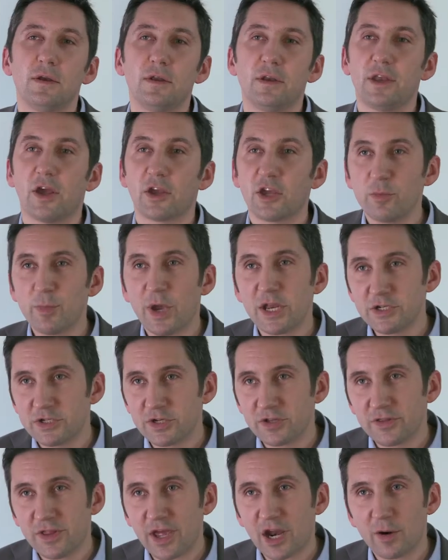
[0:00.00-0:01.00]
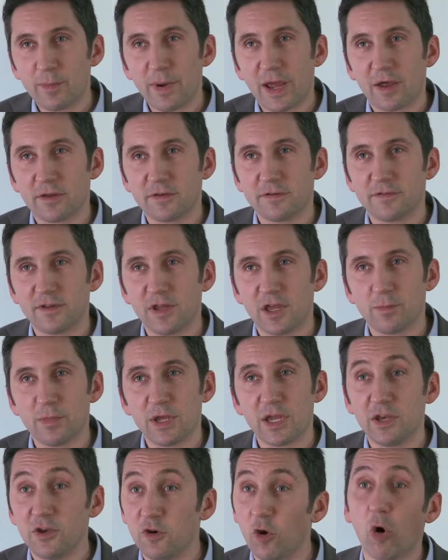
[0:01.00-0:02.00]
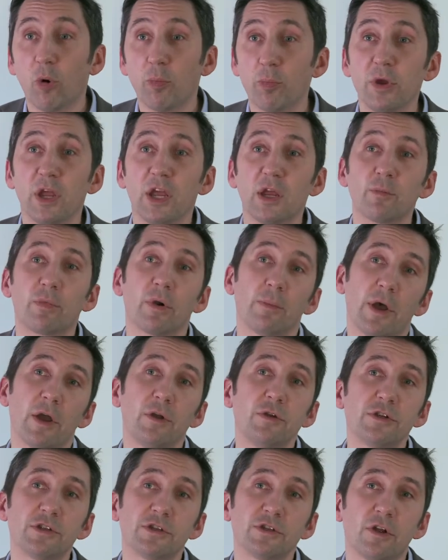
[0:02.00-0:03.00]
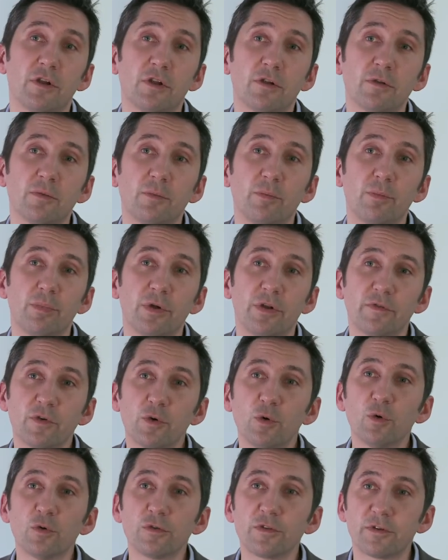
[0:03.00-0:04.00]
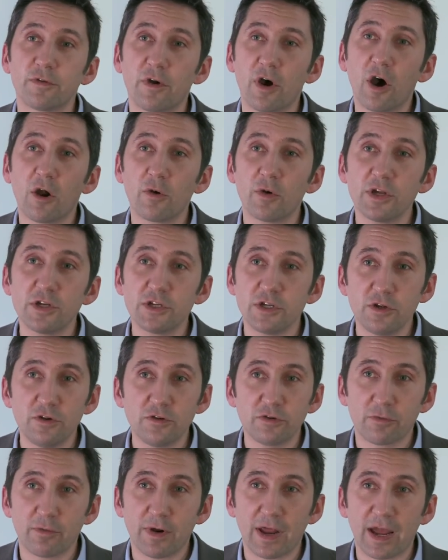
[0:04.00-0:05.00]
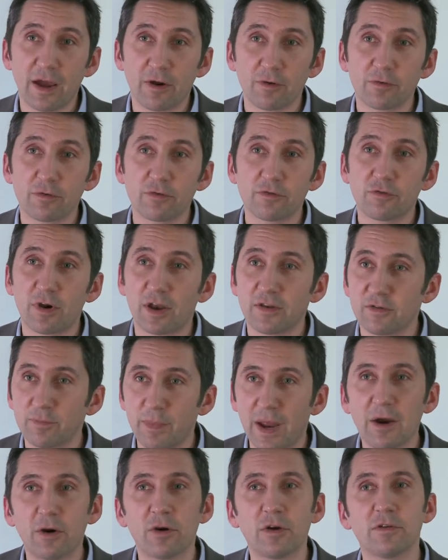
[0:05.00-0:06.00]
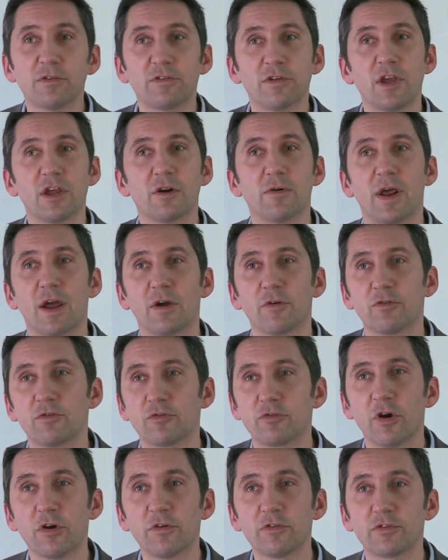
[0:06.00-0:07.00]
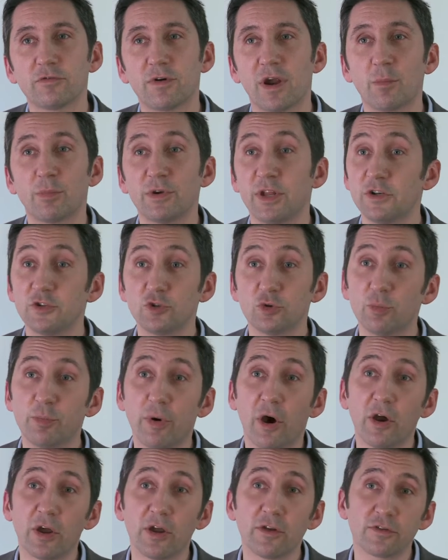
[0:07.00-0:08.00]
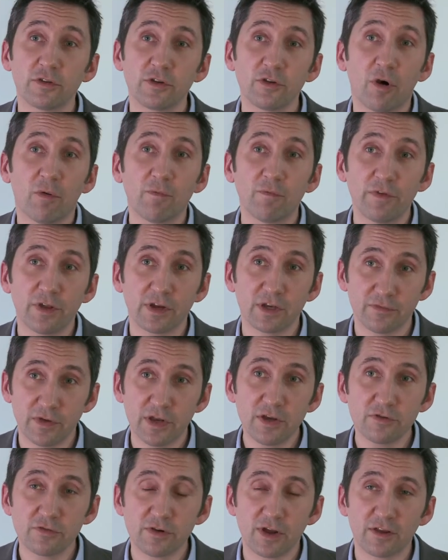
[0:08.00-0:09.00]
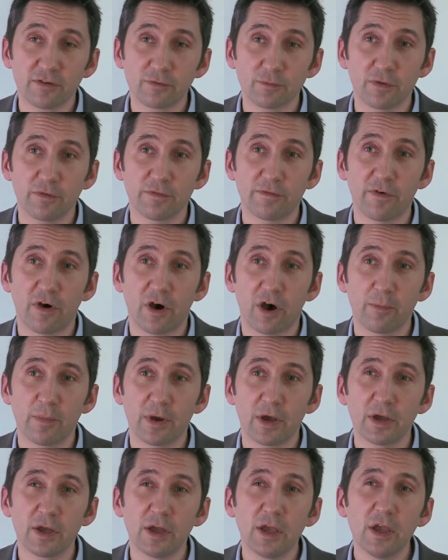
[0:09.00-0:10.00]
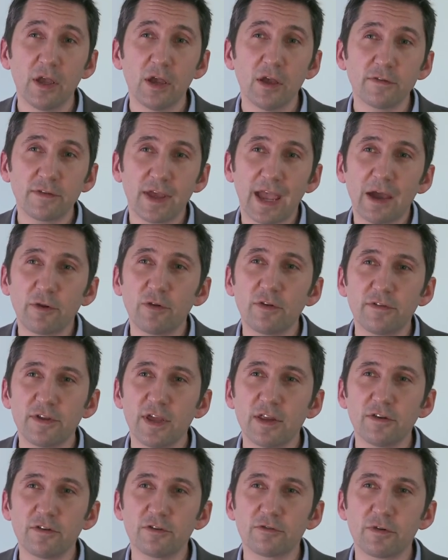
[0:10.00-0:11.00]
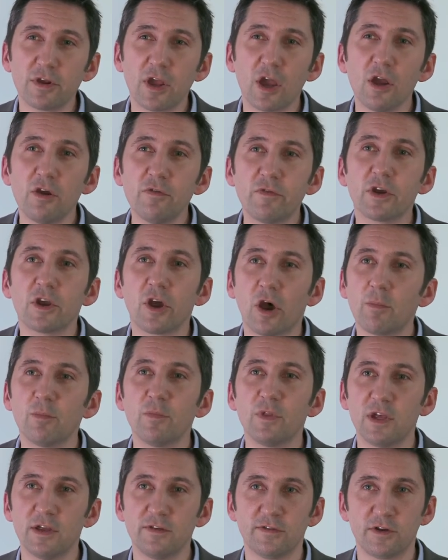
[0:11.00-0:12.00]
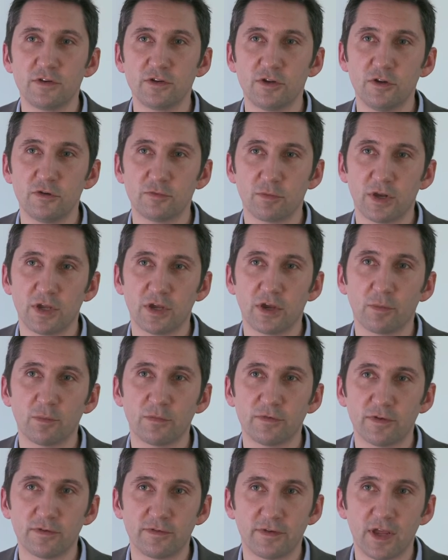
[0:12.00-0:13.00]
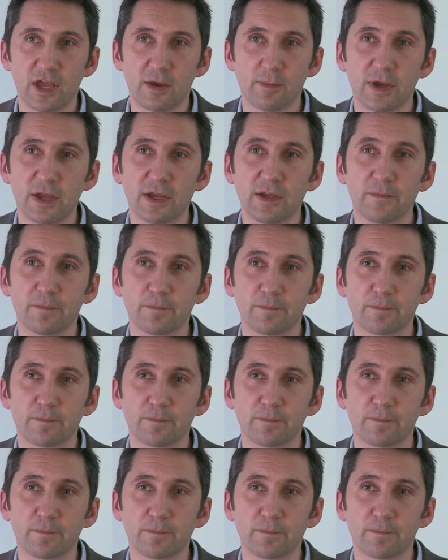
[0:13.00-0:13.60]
Now, you mentioned there about CME not being promotional, but of course, there are issues around transparency, around trust, around potential bias and conflict of interest with pharma. So, how does the industry overcome these issues when it comes to CME?